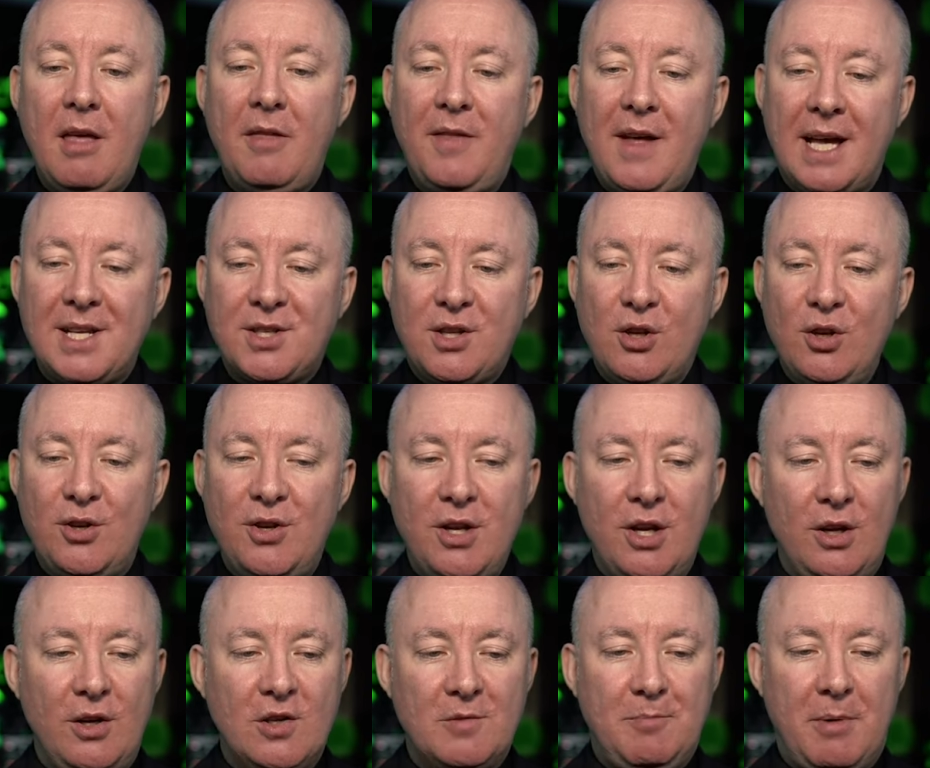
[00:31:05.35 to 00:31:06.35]
That's good
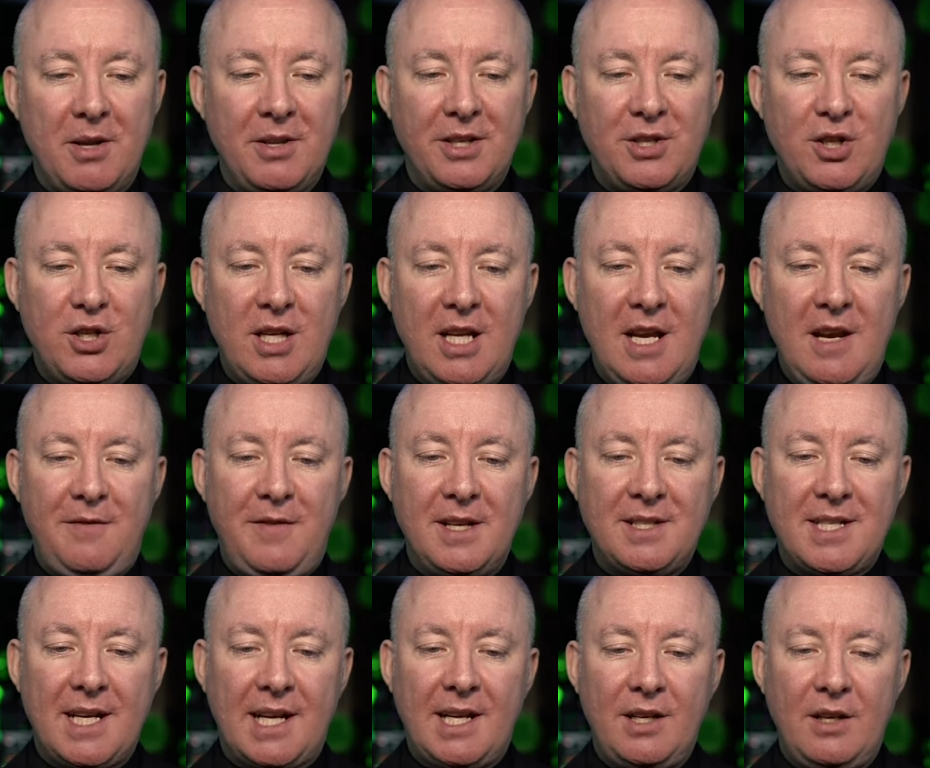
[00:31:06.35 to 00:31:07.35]
news by the Chief
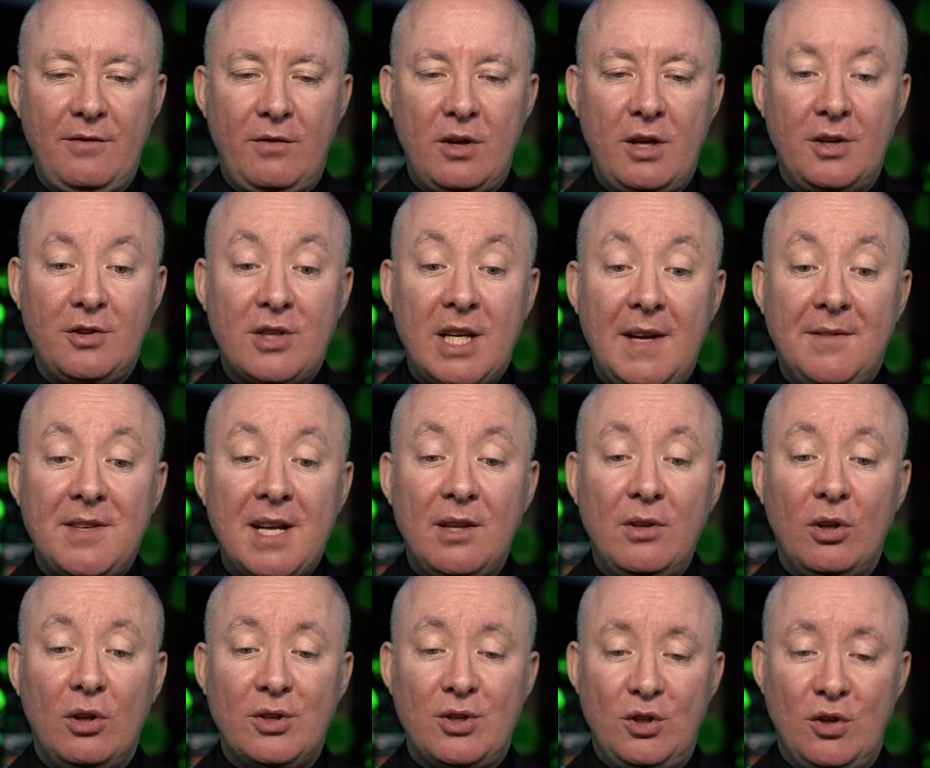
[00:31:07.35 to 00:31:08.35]

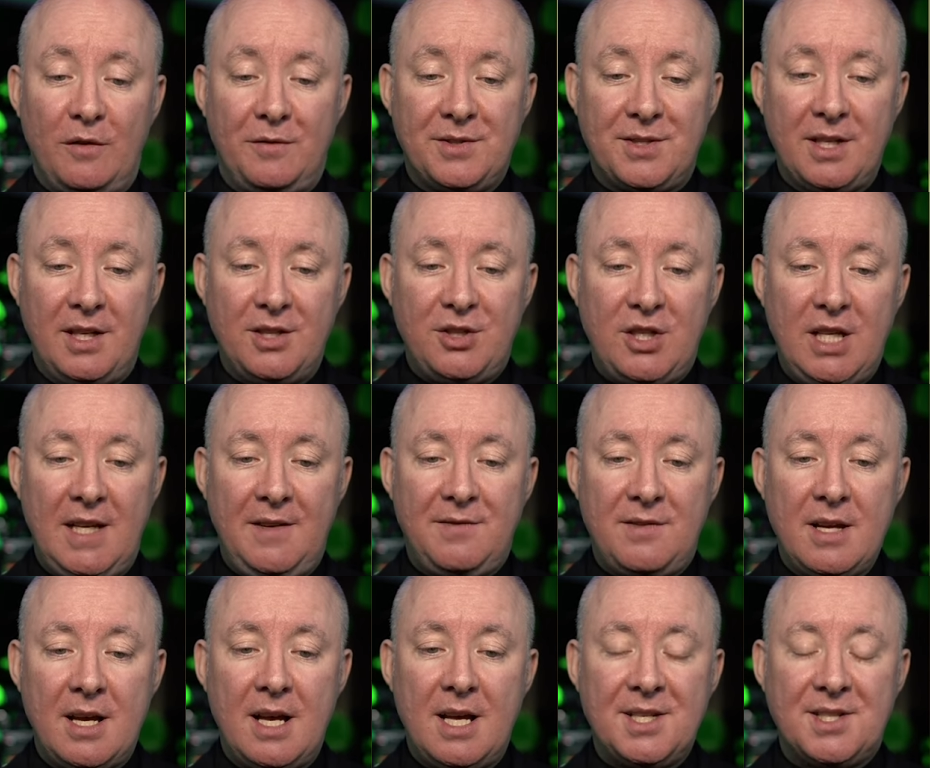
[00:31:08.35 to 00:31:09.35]
Technology Officer,
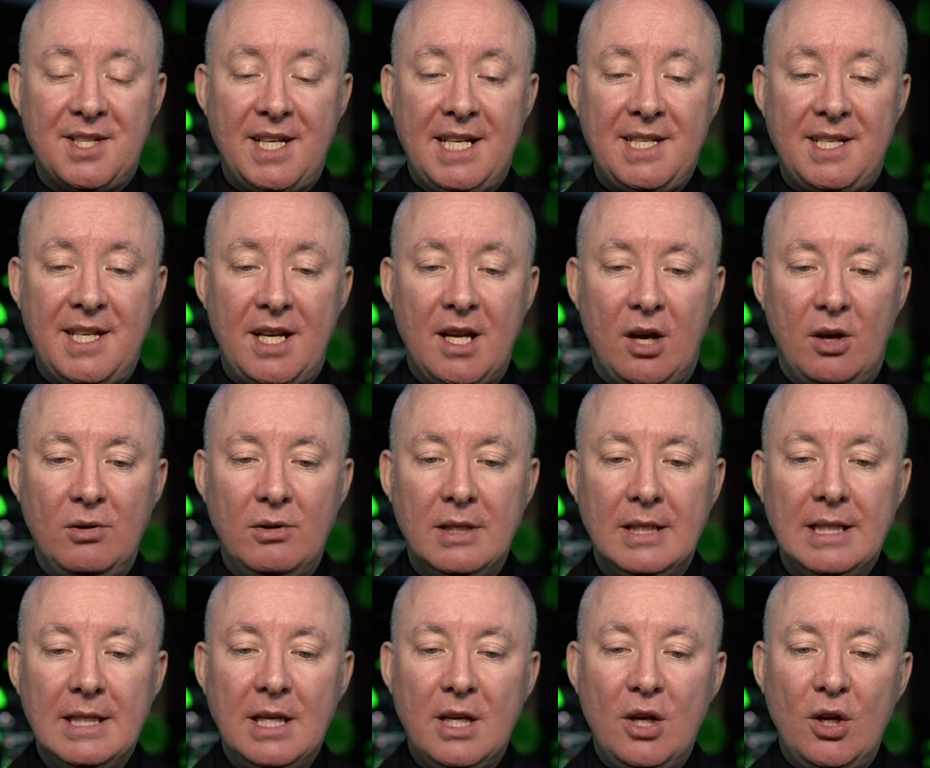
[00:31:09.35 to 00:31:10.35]
CTO,
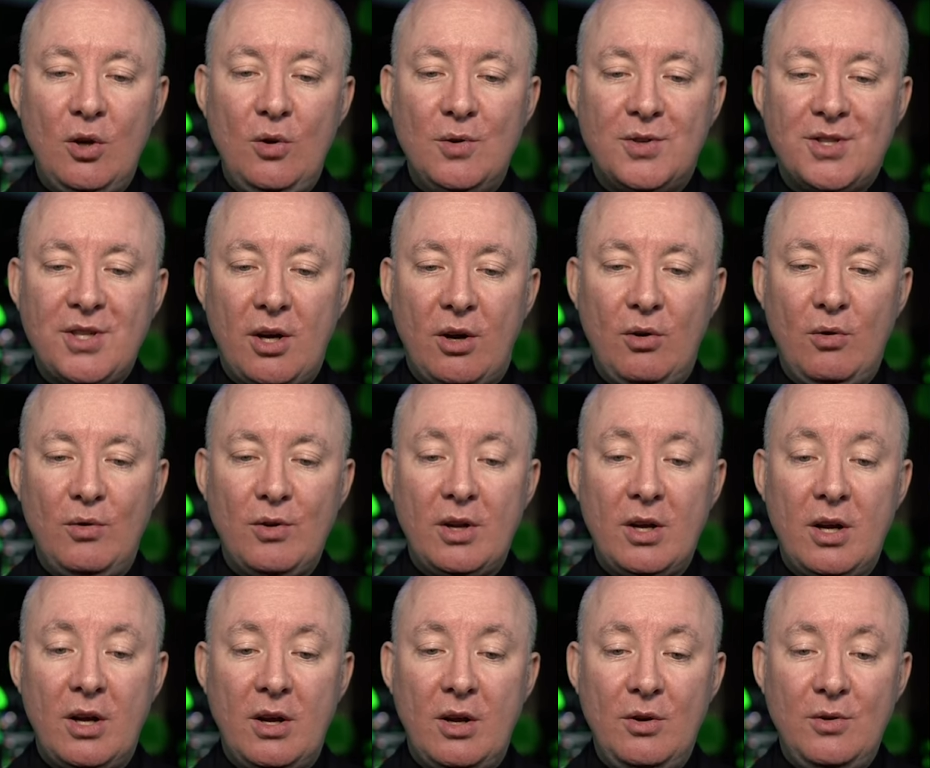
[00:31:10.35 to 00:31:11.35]
who sold
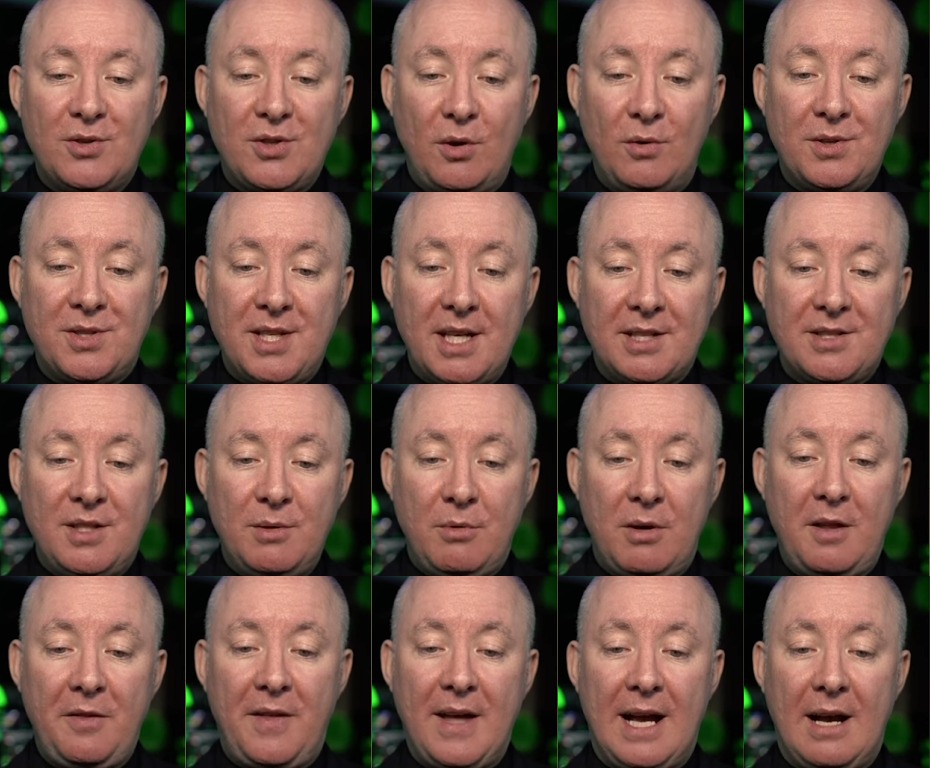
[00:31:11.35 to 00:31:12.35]

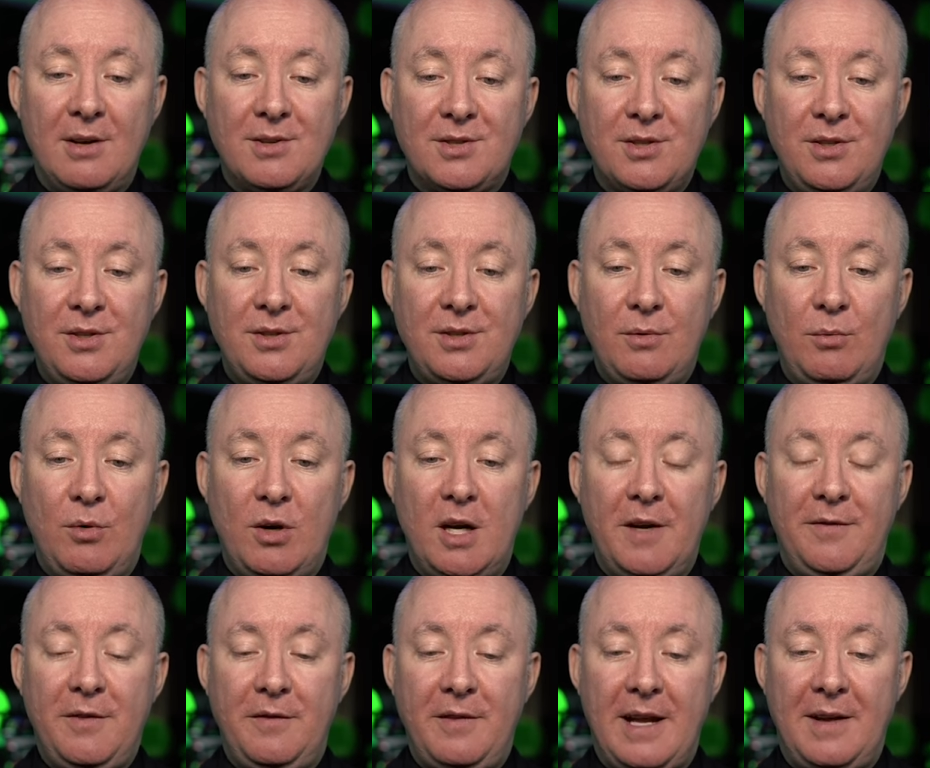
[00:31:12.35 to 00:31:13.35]
61,000
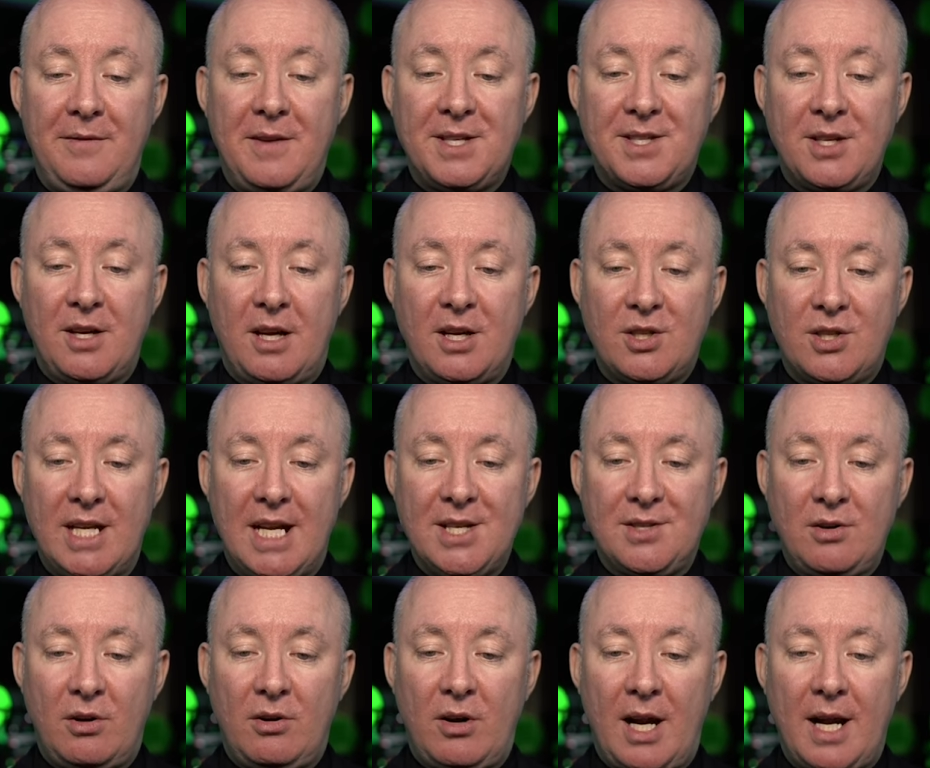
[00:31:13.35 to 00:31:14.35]
worth of FSR
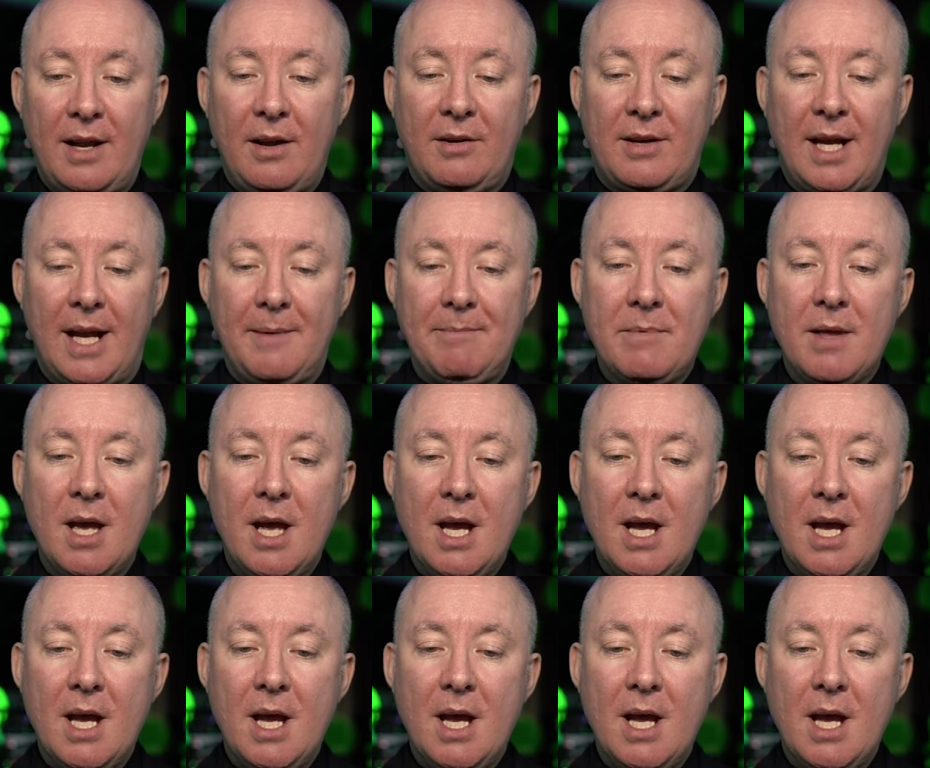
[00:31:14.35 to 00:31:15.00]
shares. All right, okay.